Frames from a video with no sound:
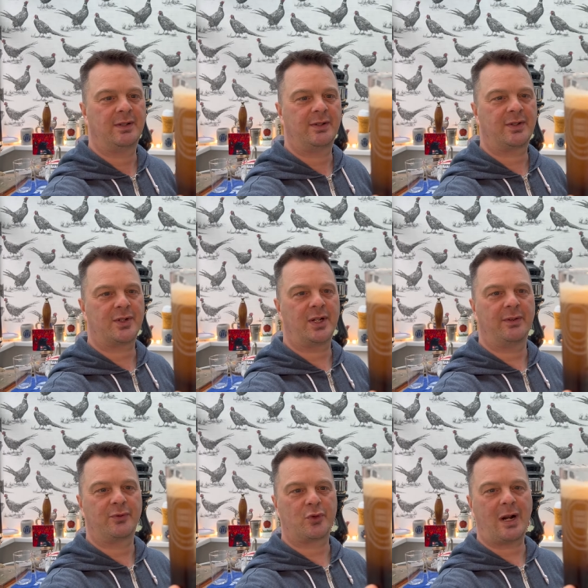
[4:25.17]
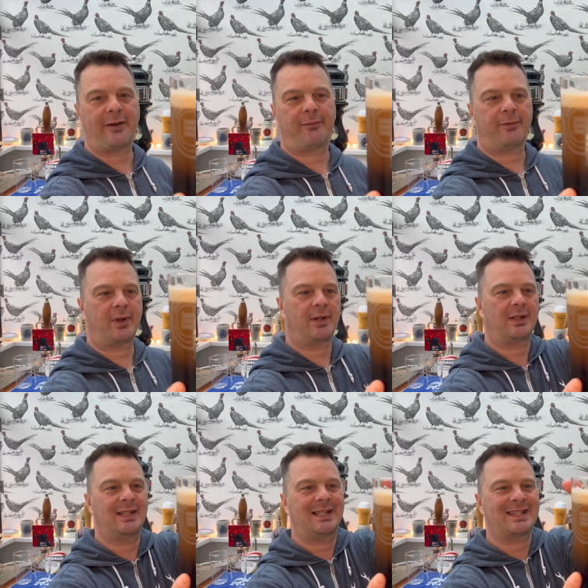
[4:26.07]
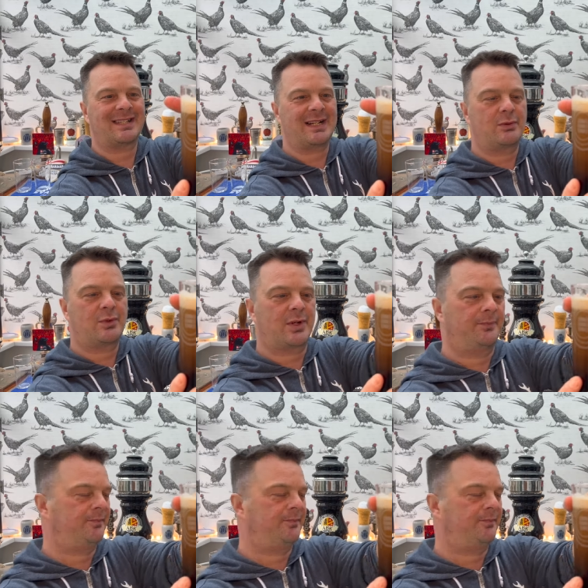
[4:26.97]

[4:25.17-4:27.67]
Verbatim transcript: style of draft stout.